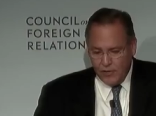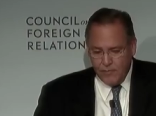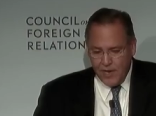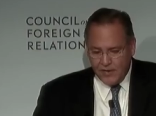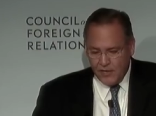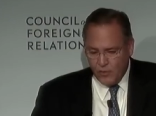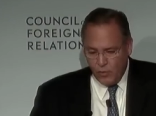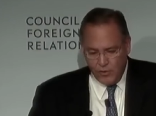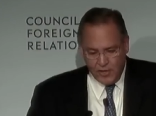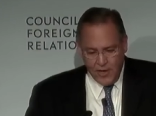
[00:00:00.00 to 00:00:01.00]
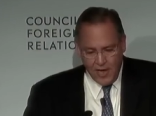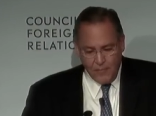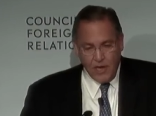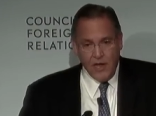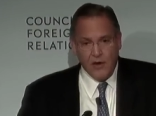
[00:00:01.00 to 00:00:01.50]
impact on the world
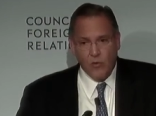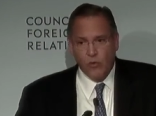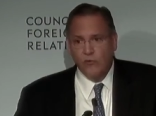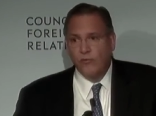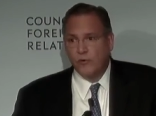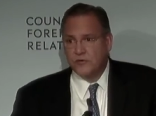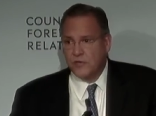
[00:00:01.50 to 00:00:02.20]
economy and our workforce,